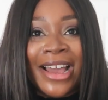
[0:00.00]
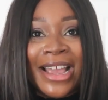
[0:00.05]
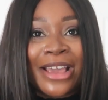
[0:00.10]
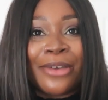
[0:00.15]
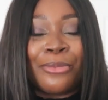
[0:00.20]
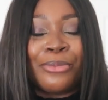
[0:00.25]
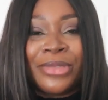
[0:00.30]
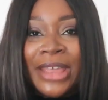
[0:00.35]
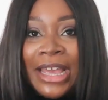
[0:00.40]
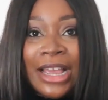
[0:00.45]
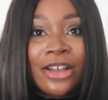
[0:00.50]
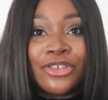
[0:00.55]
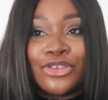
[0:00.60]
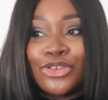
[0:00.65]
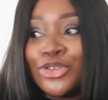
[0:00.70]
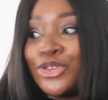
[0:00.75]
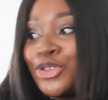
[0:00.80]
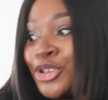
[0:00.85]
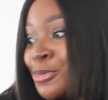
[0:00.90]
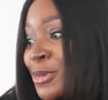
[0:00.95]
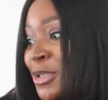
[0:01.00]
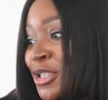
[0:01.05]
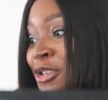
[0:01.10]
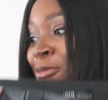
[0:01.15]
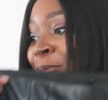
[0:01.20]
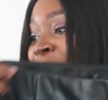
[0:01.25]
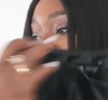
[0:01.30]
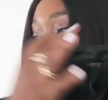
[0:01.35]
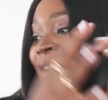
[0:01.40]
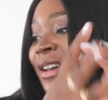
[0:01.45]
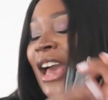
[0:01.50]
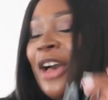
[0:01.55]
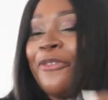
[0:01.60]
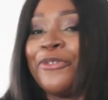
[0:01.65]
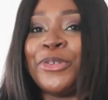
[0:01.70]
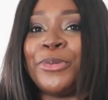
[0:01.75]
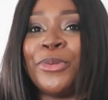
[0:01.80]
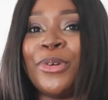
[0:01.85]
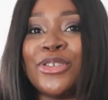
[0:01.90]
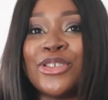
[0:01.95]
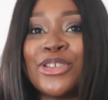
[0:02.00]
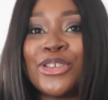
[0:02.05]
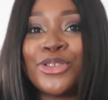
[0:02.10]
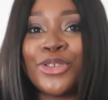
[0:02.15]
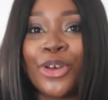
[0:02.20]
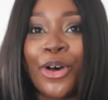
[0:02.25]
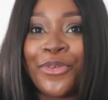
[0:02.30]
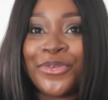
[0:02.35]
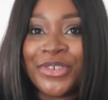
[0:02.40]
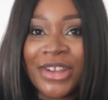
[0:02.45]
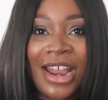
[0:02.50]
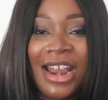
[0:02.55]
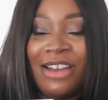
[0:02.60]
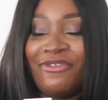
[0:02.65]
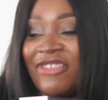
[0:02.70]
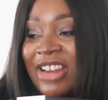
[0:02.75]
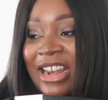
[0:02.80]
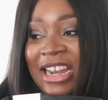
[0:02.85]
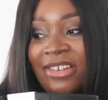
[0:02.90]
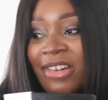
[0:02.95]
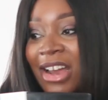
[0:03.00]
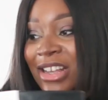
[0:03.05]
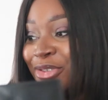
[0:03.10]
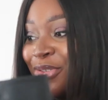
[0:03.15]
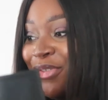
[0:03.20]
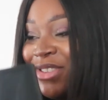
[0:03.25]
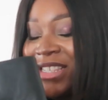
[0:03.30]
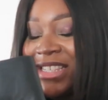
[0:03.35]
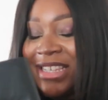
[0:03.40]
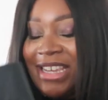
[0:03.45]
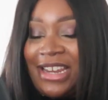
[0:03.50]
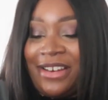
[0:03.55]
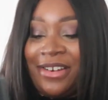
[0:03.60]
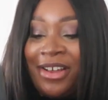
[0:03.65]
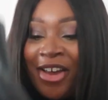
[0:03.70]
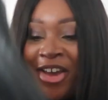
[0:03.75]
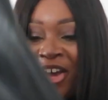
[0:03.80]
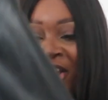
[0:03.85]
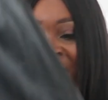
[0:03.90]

they are just super comfortable and soft and really nice on the skin.